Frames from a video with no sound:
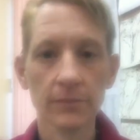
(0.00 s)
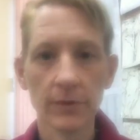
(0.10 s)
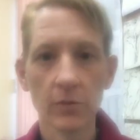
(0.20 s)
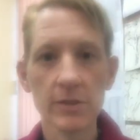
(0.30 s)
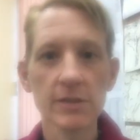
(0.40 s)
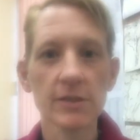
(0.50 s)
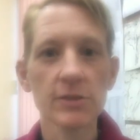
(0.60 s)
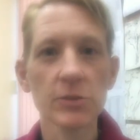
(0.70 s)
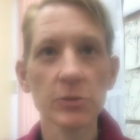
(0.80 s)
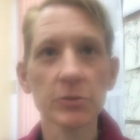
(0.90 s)
Question
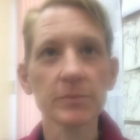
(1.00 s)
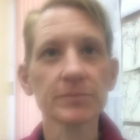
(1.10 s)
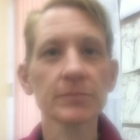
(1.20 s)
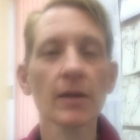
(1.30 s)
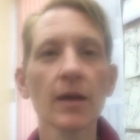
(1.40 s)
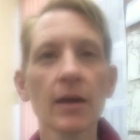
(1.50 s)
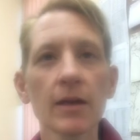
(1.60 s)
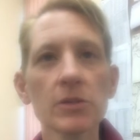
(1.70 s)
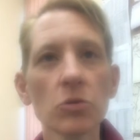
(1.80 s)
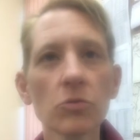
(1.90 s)
2.
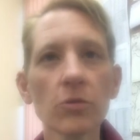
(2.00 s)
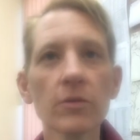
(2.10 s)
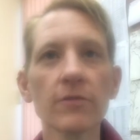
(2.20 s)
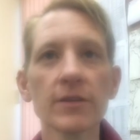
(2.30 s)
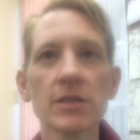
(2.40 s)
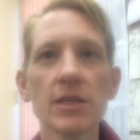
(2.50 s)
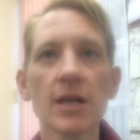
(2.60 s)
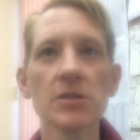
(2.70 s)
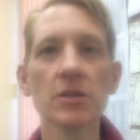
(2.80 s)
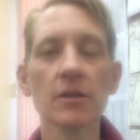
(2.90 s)
Is old-growth
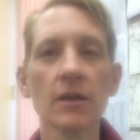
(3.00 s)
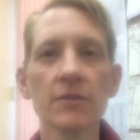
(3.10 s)
vegetation